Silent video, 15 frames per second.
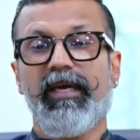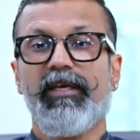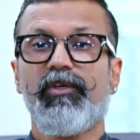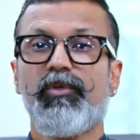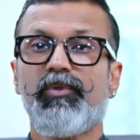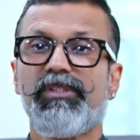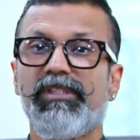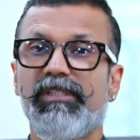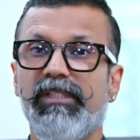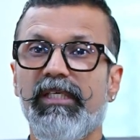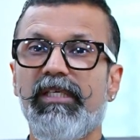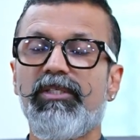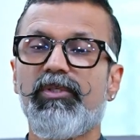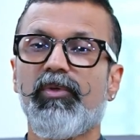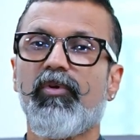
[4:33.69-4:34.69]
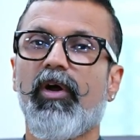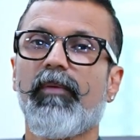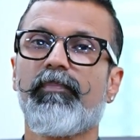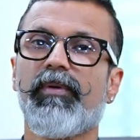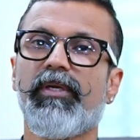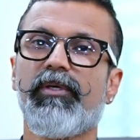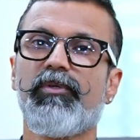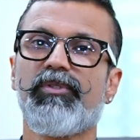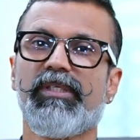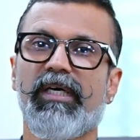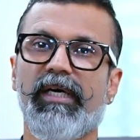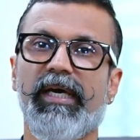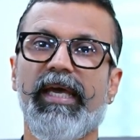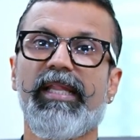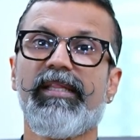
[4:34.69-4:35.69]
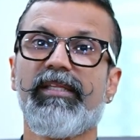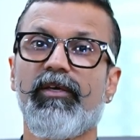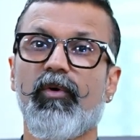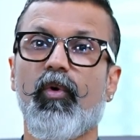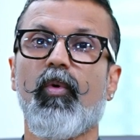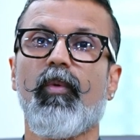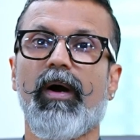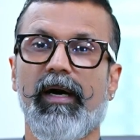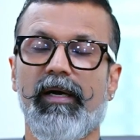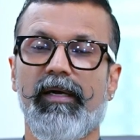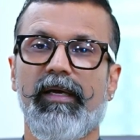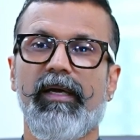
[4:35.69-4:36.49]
you still do not produce a healthy ova,